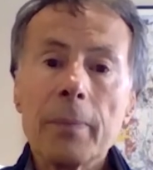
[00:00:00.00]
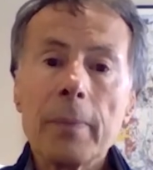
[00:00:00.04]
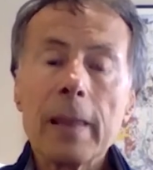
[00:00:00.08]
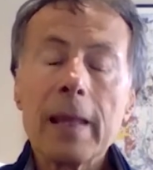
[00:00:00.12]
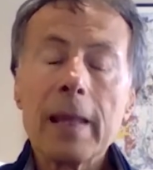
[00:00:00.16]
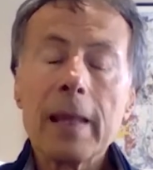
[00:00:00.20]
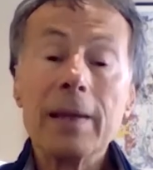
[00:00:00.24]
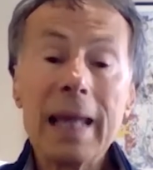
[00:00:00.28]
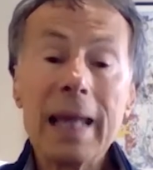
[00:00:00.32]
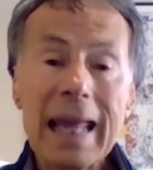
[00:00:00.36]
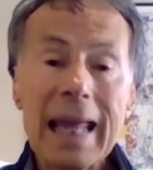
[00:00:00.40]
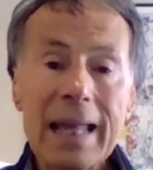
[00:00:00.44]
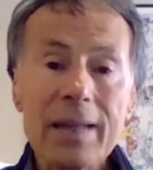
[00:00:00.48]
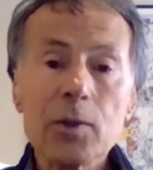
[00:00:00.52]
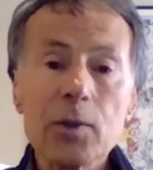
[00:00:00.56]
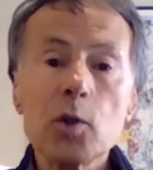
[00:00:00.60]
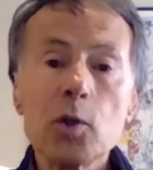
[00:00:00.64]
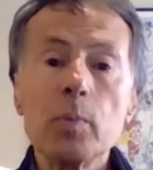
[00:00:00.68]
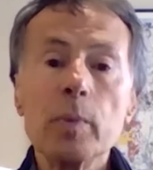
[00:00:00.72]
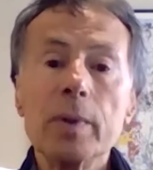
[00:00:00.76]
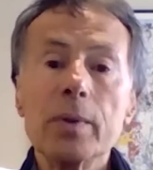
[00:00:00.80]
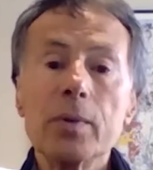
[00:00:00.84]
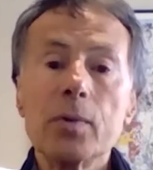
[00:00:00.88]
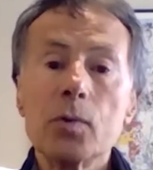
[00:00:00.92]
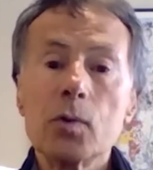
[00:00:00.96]

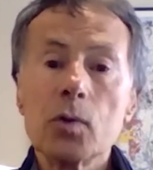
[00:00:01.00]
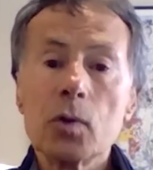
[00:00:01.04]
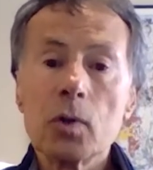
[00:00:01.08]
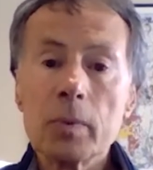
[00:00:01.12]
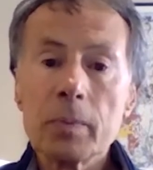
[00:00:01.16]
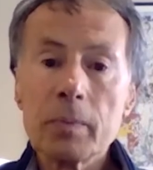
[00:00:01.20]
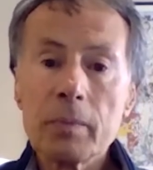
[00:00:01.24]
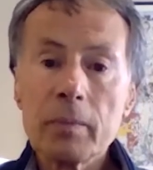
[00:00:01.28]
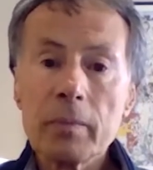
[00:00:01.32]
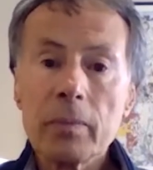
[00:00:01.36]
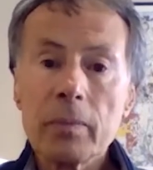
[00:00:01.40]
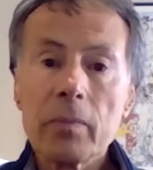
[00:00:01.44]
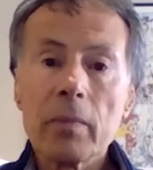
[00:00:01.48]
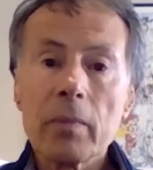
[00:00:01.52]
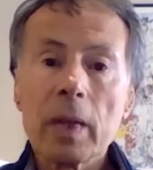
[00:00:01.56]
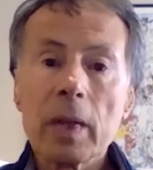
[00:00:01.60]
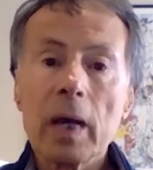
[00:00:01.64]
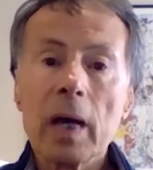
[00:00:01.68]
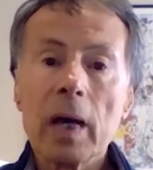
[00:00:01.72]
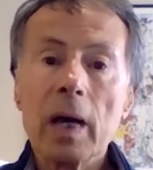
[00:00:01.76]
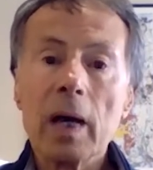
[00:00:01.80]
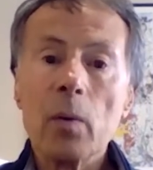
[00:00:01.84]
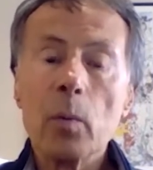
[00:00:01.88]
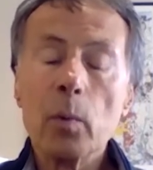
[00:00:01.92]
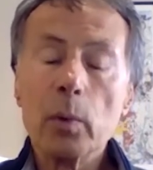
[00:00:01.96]
enhancements
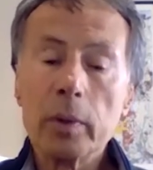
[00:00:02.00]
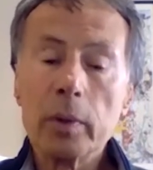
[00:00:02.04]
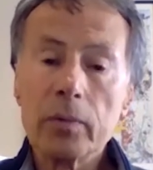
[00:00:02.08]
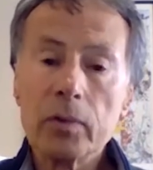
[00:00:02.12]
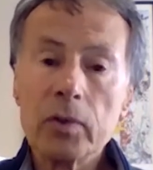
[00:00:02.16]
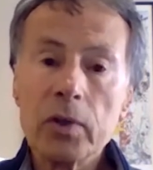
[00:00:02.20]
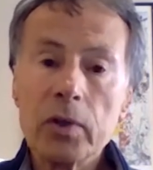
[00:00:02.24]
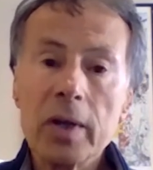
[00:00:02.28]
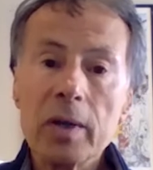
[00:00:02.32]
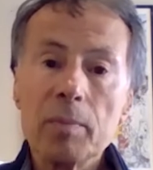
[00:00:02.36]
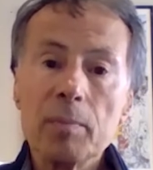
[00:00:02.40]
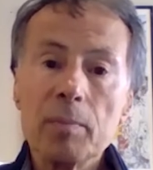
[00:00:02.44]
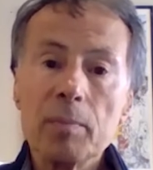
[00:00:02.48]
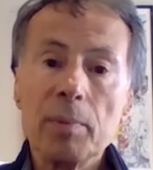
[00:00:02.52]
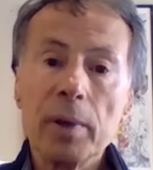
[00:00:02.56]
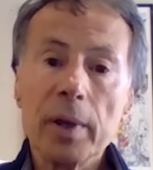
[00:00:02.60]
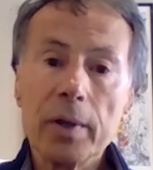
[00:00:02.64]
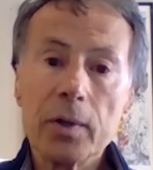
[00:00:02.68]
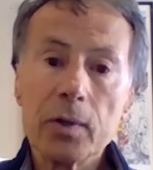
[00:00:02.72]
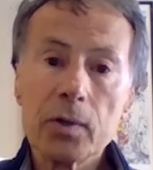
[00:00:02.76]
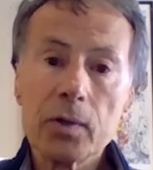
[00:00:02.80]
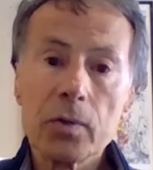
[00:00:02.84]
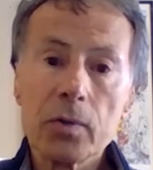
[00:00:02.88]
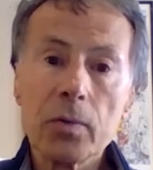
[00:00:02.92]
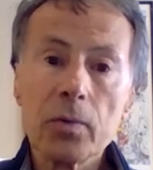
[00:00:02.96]
would have taken
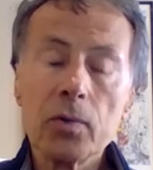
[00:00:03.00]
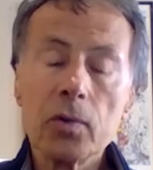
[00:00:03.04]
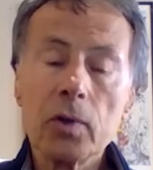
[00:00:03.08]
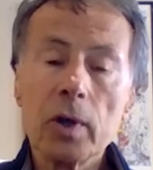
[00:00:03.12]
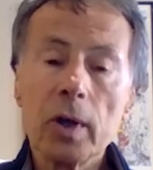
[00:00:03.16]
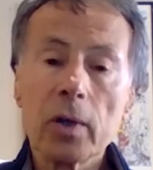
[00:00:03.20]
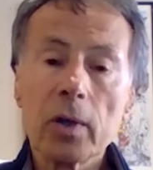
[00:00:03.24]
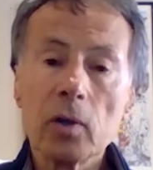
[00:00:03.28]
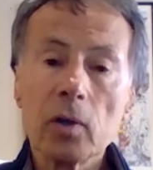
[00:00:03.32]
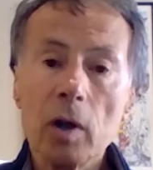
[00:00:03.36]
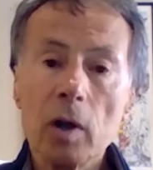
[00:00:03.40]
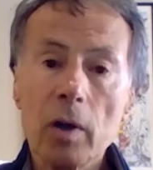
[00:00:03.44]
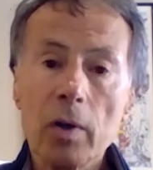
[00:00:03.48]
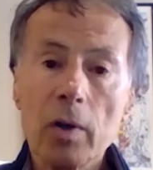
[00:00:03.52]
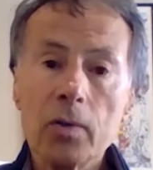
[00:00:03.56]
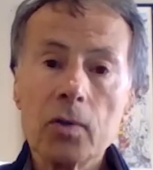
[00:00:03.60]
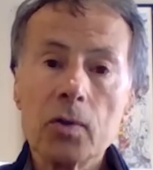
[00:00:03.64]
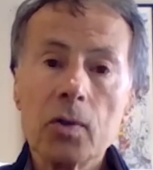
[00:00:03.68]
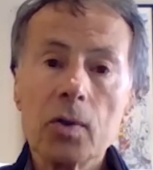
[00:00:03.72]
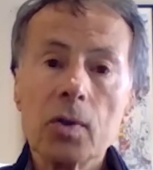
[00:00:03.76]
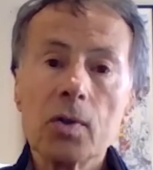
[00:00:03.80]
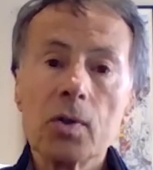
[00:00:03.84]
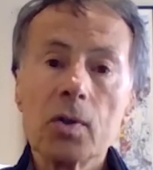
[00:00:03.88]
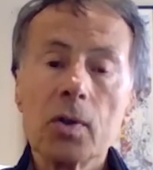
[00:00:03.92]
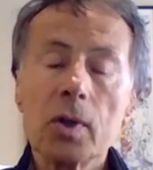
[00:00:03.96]
place through
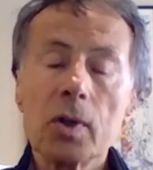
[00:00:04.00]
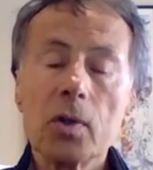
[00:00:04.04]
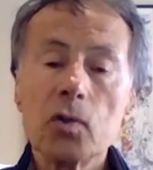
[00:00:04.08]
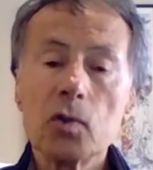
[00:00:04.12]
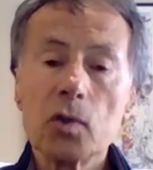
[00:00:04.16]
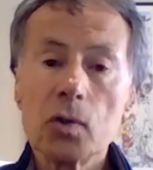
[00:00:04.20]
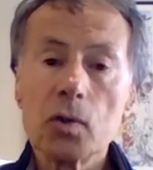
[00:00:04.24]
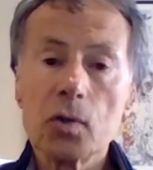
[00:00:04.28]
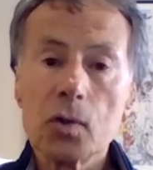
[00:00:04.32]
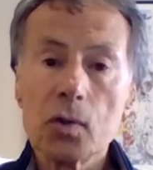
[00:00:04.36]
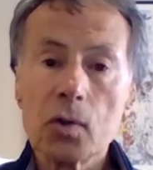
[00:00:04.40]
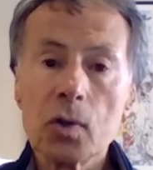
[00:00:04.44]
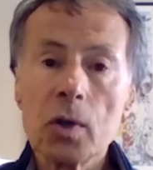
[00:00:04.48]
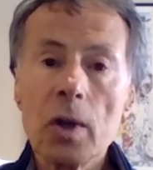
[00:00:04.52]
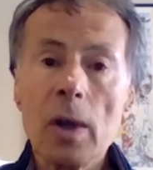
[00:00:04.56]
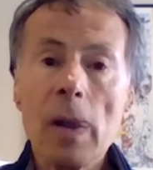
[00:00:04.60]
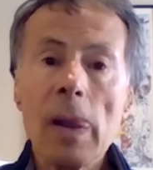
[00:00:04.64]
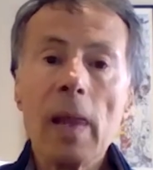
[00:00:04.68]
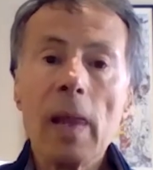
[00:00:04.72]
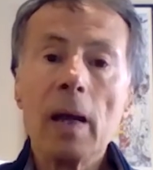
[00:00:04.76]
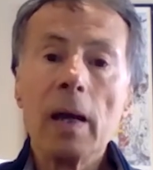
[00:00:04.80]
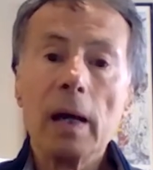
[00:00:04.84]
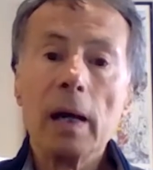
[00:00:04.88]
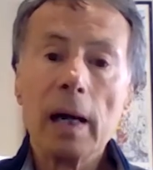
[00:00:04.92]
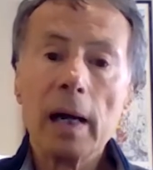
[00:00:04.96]
technologies such as
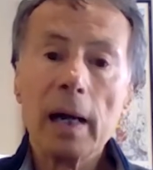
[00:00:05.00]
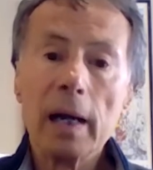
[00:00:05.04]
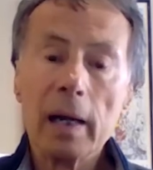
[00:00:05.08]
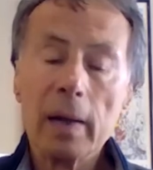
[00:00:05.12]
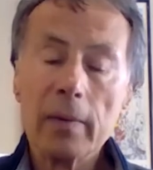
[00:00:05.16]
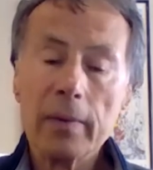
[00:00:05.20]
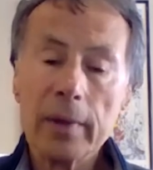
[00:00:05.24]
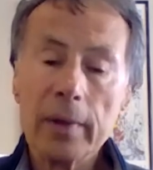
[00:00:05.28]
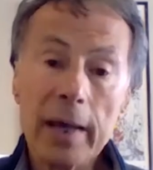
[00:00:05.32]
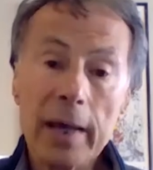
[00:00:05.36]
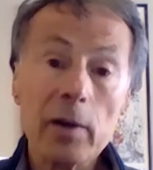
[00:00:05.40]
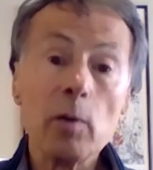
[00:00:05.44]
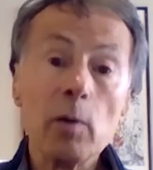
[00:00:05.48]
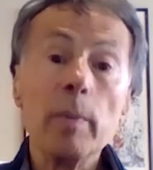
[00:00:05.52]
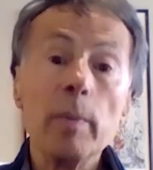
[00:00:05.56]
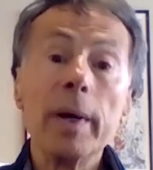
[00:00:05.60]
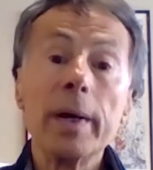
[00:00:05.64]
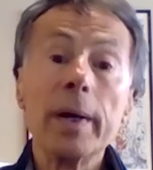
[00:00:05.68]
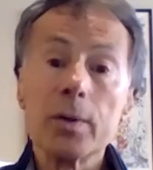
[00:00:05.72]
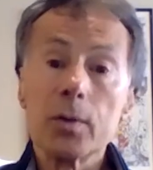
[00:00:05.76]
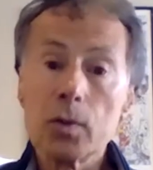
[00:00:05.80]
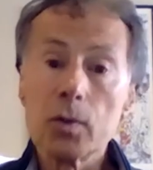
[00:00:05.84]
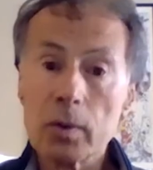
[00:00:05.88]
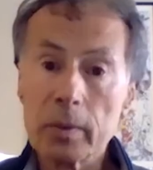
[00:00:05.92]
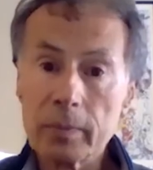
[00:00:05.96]

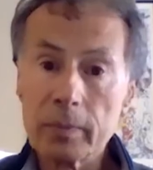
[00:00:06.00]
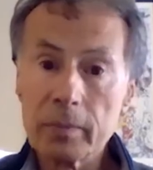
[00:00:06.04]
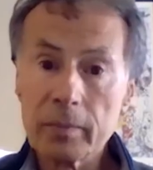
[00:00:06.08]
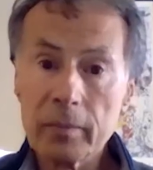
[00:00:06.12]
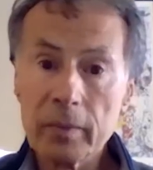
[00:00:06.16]
nanomedicine,